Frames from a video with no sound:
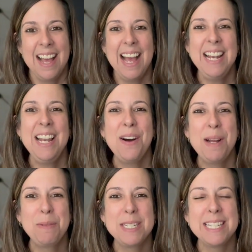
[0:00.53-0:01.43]
Hello,
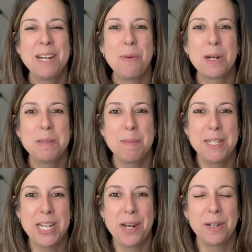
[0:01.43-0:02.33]
I'm Kristin and welcome to my
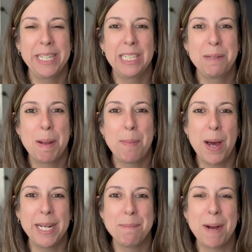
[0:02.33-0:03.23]
channel on healing my
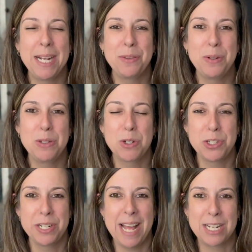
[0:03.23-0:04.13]
body and mind through
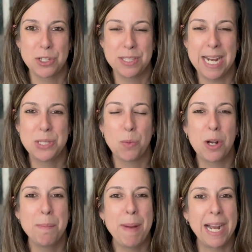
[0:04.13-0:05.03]
nutrition and exercise.
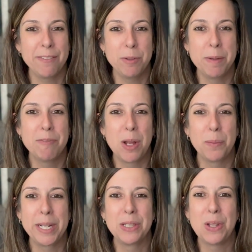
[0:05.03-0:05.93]
Welcome back if you've been
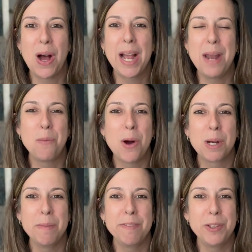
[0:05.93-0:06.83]
following along, and
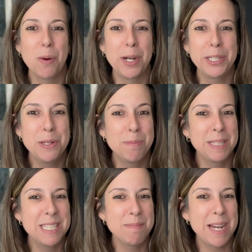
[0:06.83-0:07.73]
welcome if you are new.
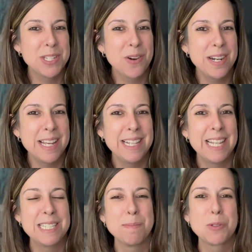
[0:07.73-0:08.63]
Please make sure to hit
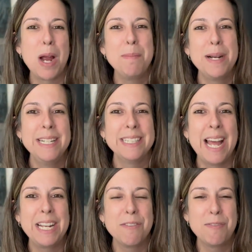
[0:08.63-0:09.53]
that subscribe button,
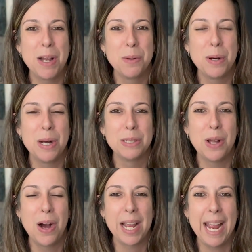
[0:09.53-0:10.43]
like, follow
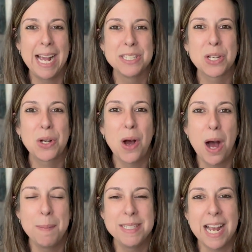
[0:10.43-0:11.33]
along, and
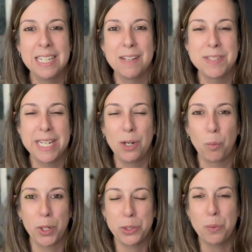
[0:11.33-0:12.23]
comment. I love to hear
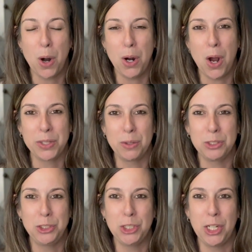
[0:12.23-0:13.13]
where you are on
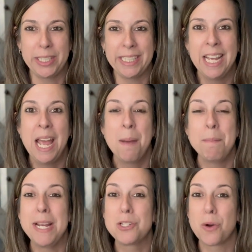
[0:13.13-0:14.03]
your journey.
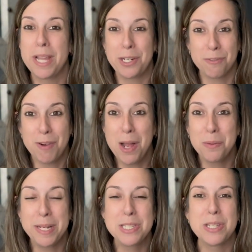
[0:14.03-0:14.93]
Make sure that you're
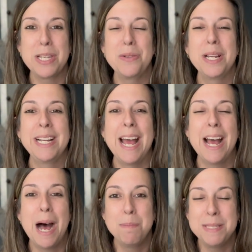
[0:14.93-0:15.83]
following so that you can get
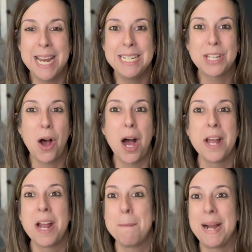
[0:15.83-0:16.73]
updates
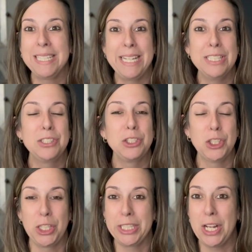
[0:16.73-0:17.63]
on my latest
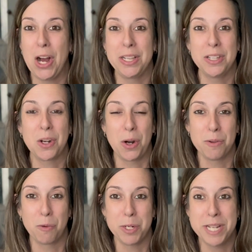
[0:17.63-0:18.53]
journey on the
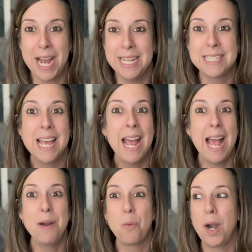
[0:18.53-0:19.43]
carnivore diet
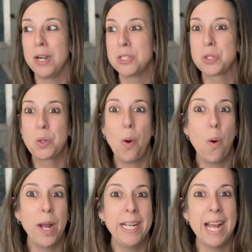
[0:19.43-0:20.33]
and where it's
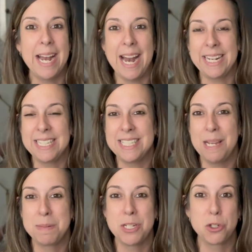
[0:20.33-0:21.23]
going and any
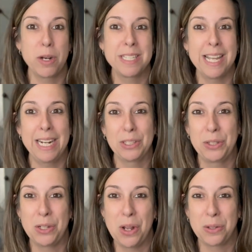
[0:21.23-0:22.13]
tips and tricks that I
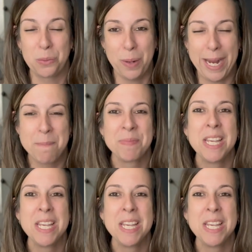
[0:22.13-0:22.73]
learn along the way.